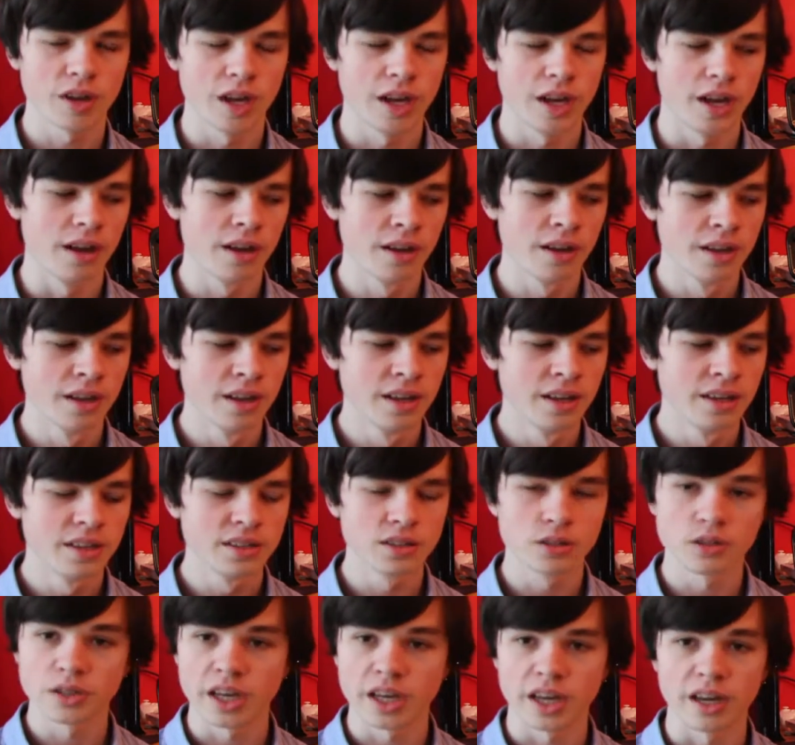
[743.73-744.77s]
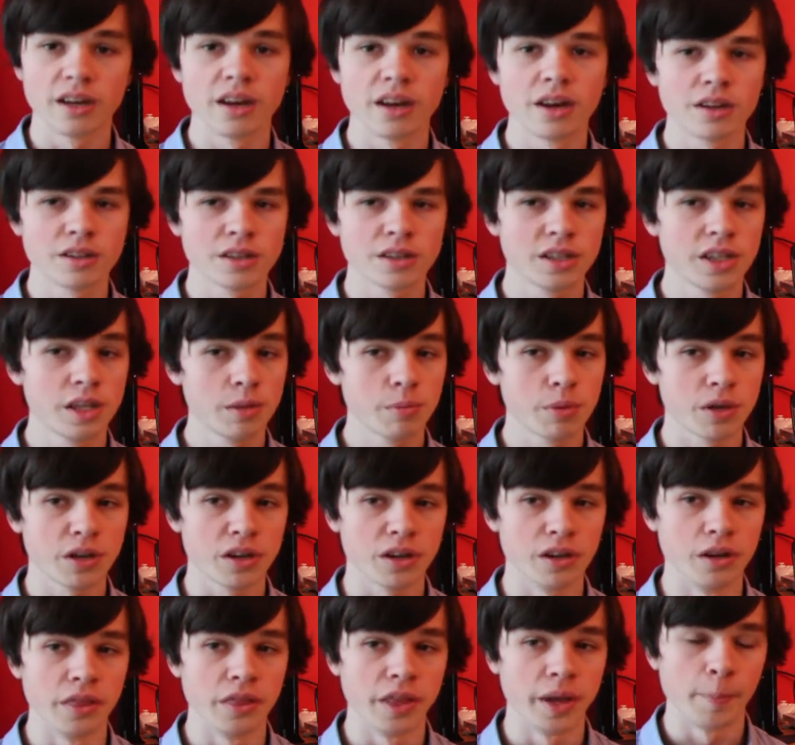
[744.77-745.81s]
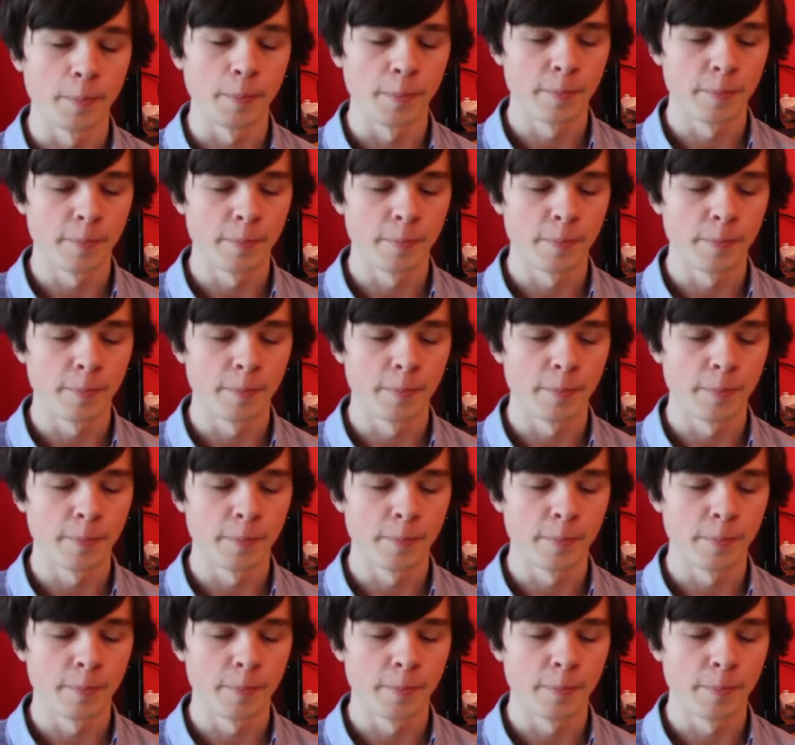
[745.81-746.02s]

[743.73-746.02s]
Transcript: Uh, so yeah, keep an eye on them.